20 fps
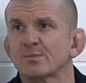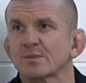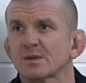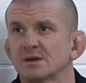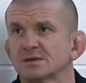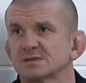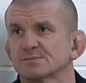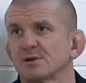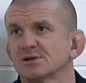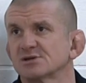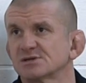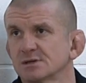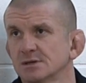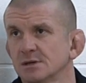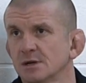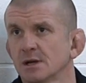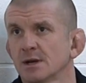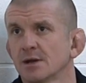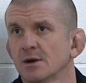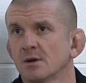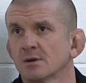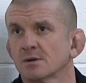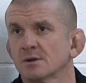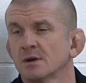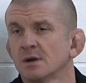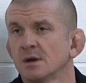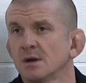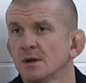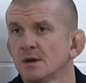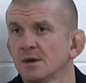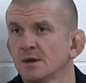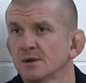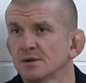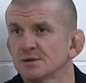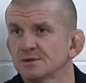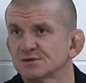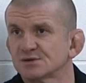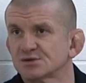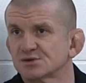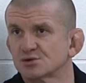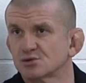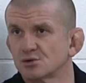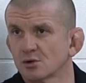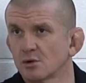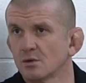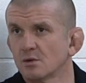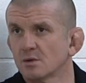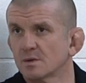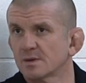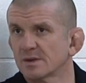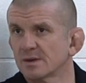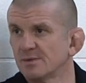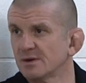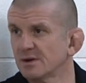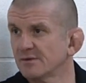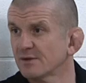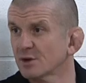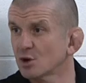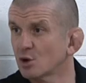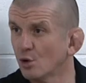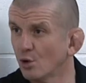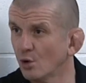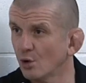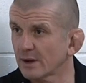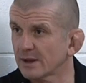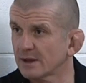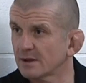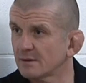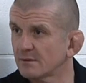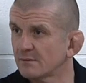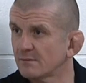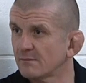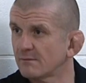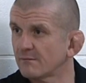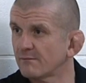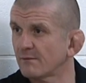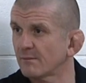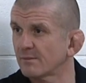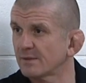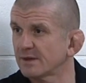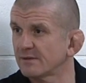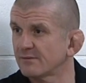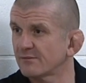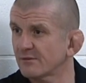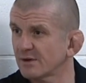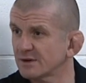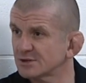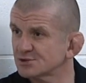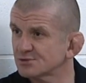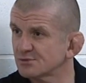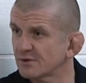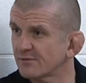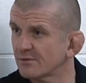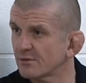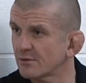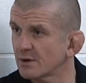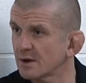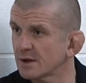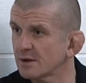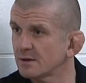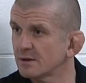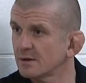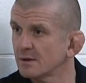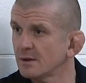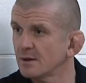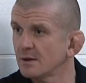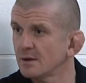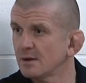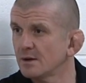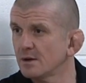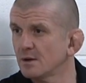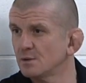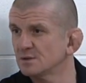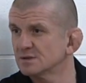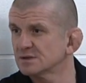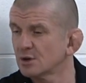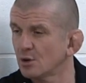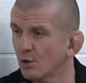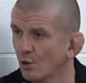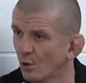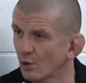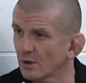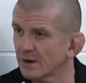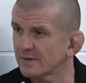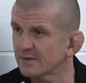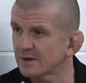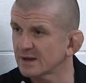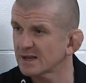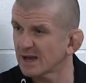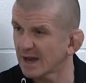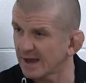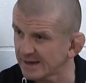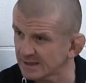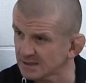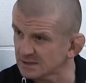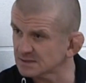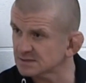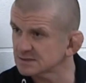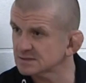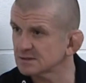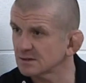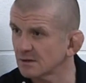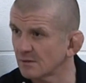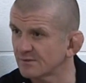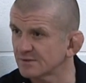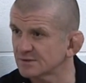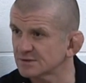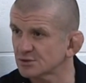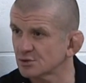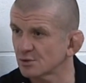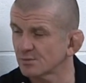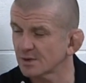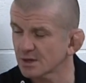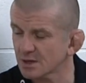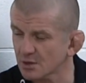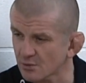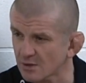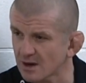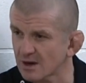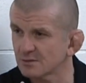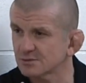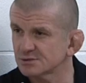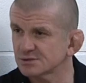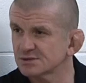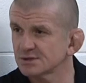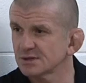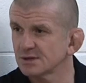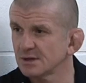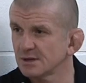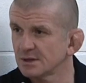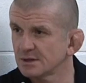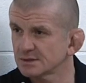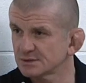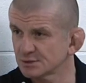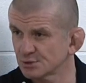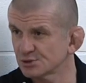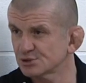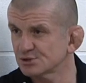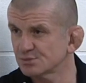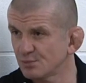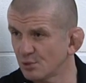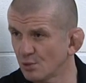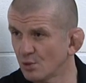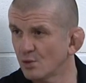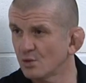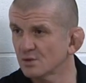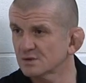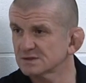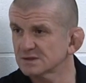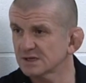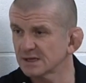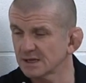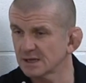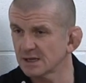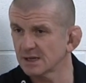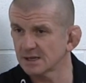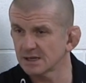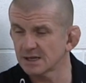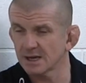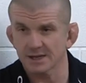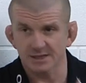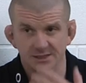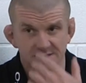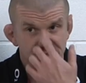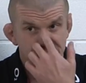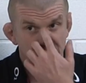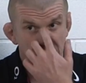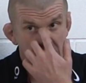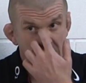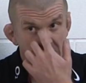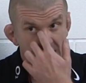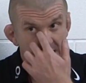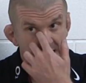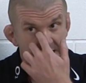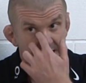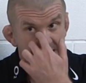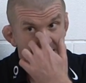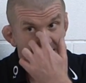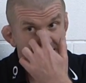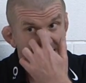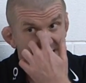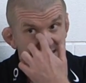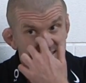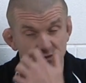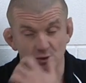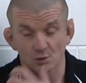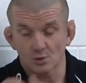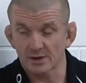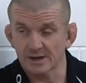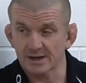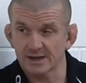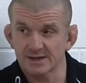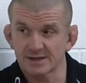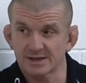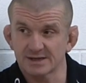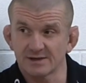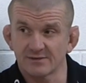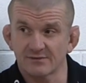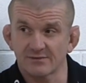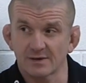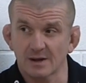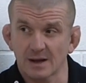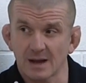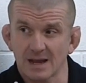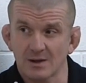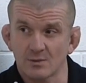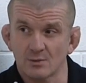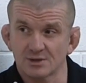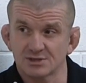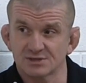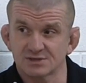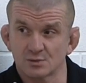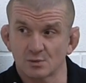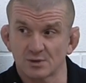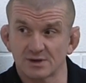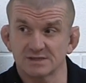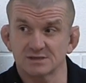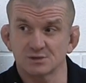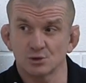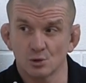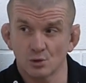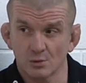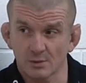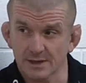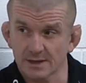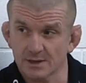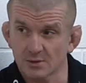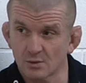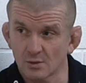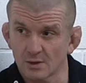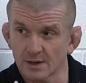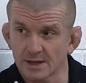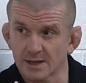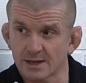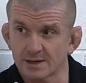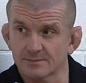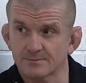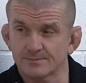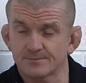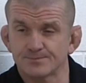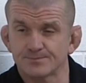especially early on, struggled with a bit of the calling from the French referee, who's calling the cadence of the scrum, the crouch, touch, pause, engage. He's calling it in a different language to what he's normally calling it in.